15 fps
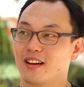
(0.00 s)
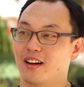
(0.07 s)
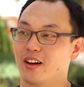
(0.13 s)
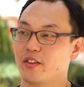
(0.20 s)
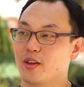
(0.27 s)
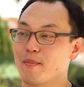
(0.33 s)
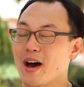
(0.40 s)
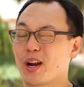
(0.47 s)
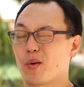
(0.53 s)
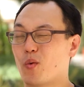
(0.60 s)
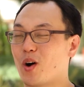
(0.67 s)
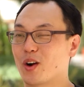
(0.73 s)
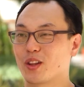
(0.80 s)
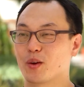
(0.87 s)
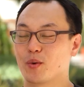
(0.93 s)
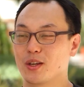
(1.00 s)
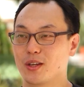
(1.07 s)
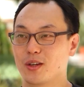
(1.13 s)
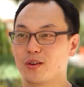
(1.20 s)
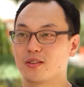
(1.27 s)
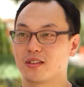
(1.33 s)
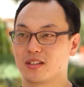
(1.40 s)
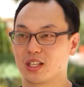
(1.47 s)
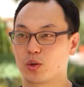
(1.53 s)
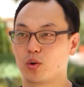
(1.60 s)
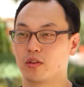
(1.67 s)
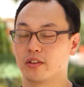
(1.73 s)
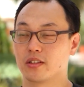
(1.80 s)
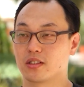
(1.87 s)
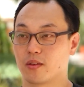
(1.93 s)
uh, the amount of water that we use is the
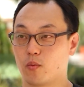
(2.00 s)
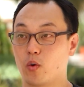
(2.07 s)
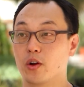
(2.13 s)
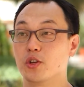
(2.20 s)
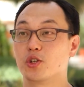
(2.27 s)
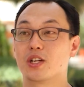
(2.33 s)
equivalent of one